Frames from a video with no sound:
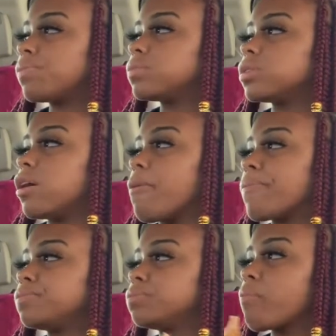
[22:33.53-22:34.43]
so
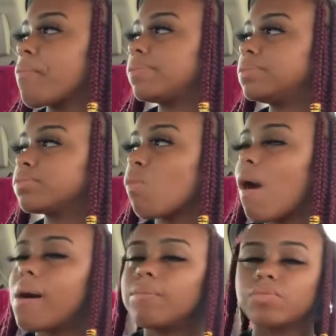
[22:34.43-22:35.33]

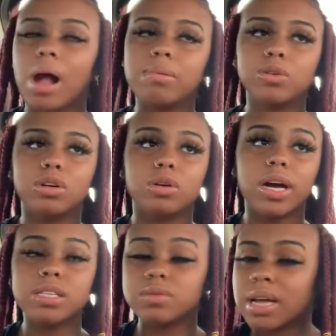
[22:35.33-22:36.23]
i've been going
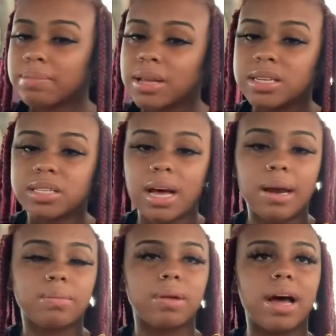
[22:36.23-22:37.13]
crazy with that pitch i
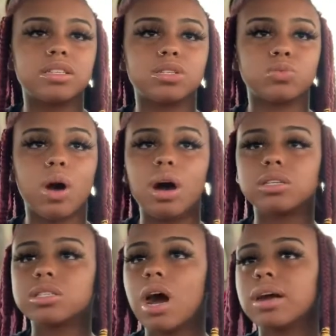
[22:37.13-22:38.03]
didn't apply to
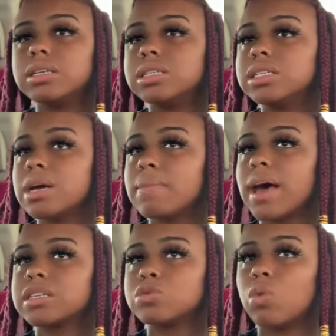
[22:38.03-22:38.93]
ross target tj
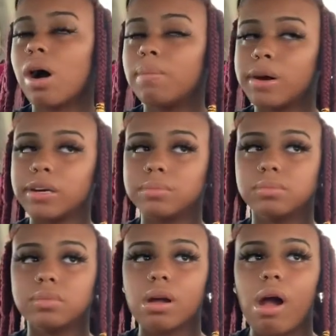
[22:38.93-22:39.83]
maxx walmart
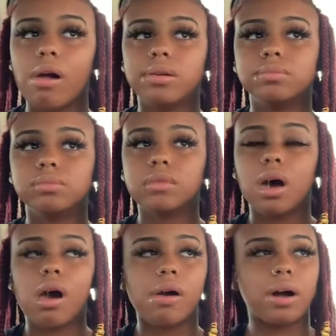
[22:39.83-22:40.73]

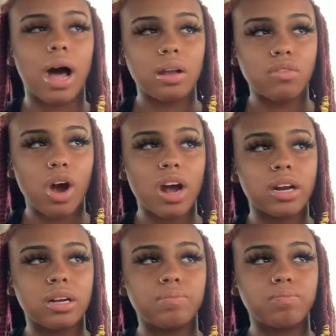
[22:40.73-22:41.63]
Olive
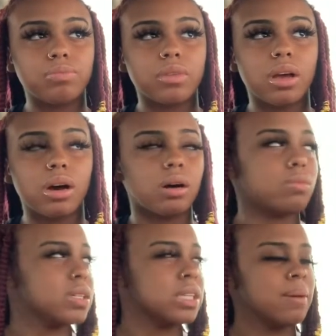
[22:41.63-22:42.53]
Garden. Um,
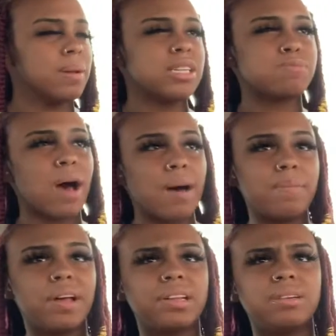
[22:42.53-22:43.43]
what's that place?
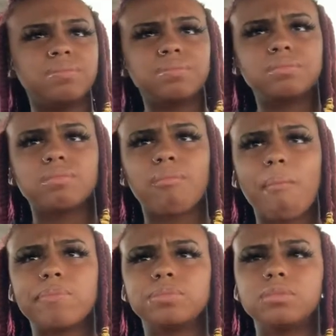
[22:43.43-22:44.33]
Potbelly.
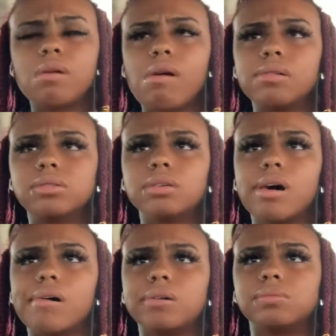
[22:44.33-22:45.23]

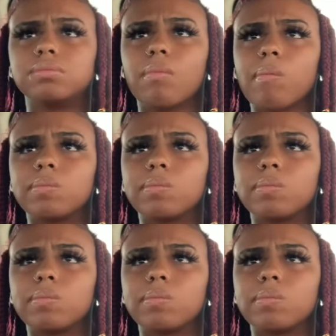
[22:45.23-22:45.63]
Um,